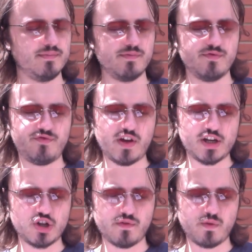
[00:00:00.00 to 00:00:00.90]

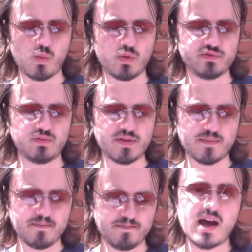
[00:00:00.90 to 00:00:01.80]
finish off the wolves with
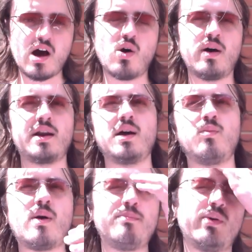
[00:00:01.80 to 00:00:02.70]
them. Oh, and at
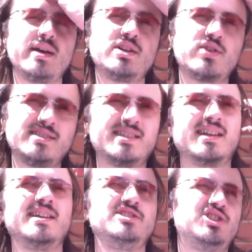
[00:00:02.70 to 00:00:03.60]
one point,
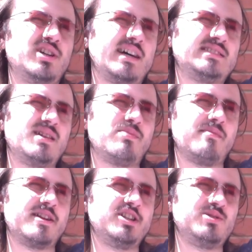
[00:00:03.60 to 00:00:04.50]
interestingly, as the
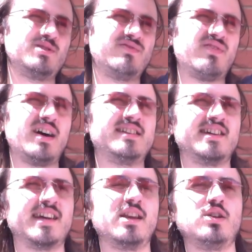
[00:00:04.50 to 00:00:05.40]
abomination was
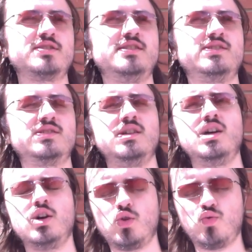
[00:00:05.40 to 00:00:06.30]
fighting, it lost its
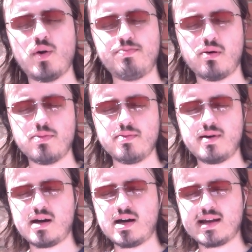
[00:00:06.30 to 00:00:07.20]
grip on
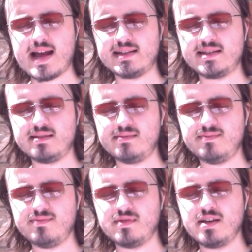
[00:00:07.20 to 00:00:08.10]
Kasdan.
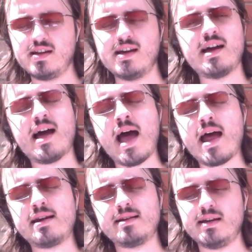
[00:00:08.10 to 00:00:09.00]

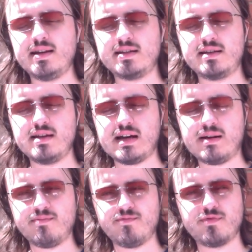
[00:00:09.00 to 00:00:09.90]
And he,
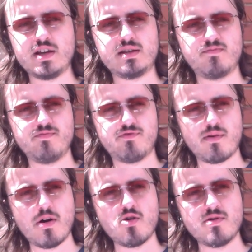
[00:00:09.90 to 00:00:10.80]
for a
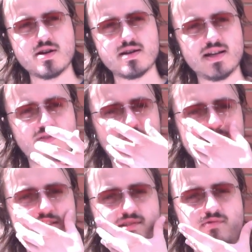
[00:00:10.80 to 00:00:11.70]
moment, his
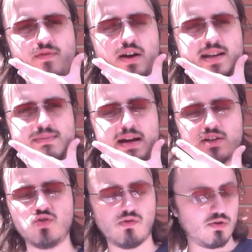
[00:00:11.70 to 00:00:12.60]
face reverted back
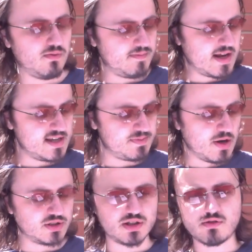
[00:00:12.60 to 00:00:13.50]
to normal. And he
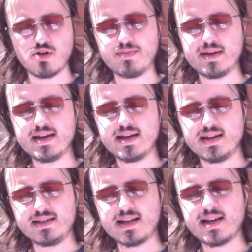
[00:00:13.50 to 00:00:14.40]
spoke to the group.
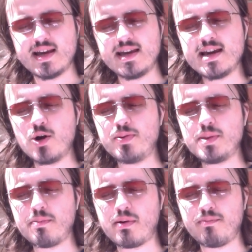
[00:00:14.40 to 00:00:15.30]
He said, he opened
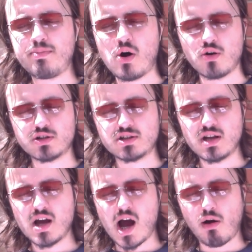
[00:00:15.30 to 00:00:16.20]
the box.
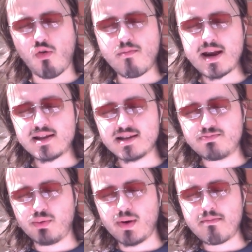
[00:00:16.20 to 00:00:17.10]
I will make this
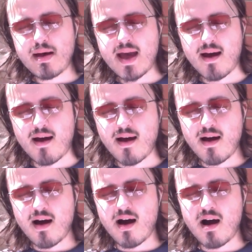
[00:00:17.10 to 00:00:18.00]
boy mayor.
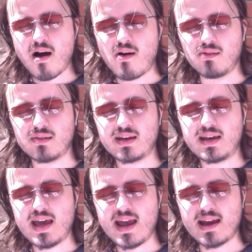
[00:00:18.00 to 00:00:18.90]
Arl,
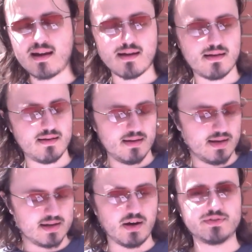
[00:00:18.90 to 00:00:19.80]
king.
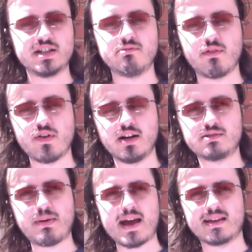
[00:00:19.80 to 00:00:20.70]
And it obviously reverts
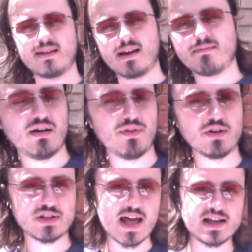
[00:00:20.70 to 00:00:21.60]
back then on
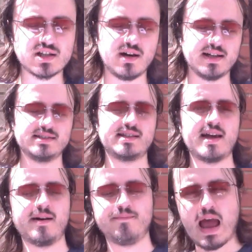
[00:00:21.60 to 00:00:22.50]
those last lines
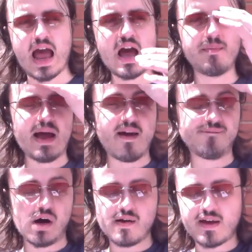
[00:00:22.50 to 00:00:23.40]
there. At
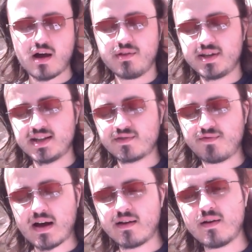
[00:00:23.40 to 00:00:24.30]
5 health, he says,
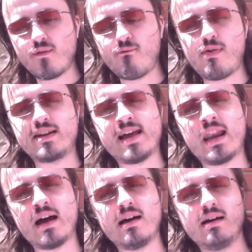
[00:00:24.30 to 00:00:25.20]

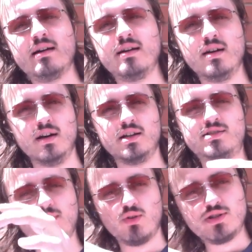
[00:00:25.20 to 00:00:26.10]
Fadela.
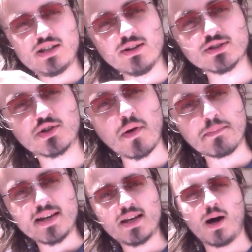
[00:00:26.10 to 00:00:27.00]
There's all these little
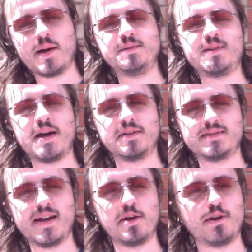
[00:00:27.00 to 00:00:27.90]
scripted lines there to
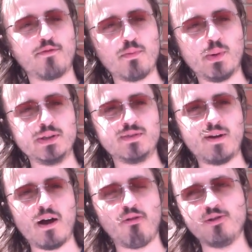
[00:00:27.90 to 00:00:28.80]
say at different points of
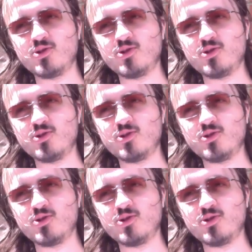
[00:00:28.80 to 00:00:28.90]
health. It's